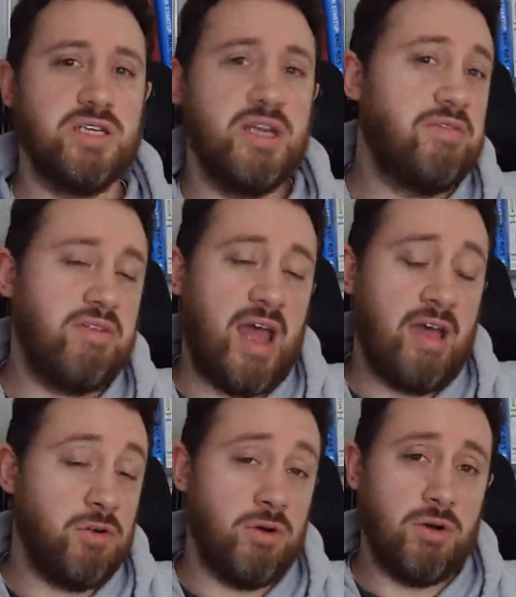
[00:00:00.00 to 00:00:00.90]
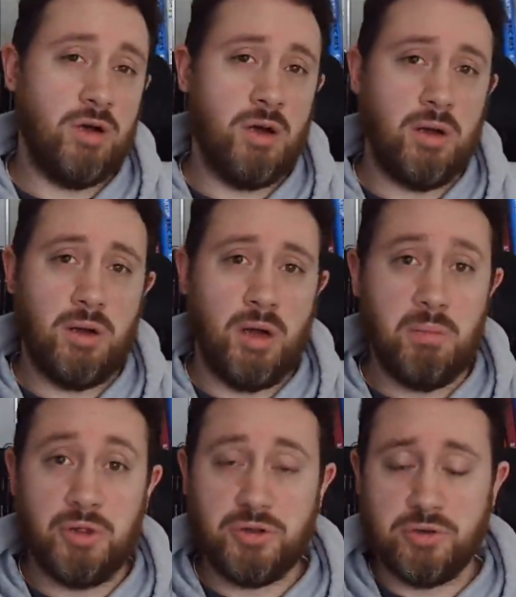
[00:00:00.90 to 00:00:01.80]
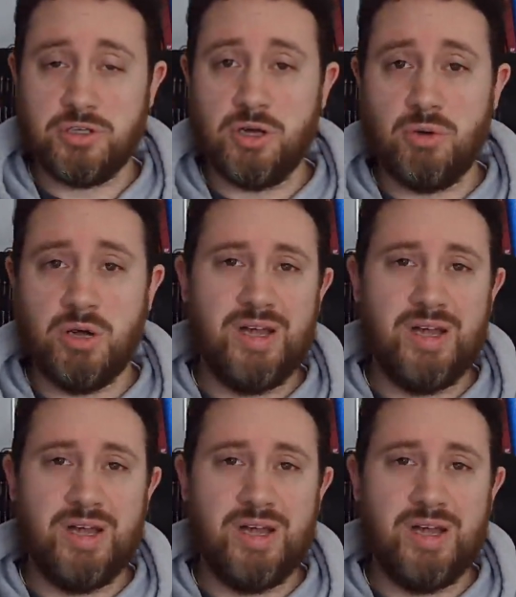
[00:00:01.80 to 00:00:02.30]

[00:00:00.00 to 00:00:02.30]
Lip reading: And if after a month or so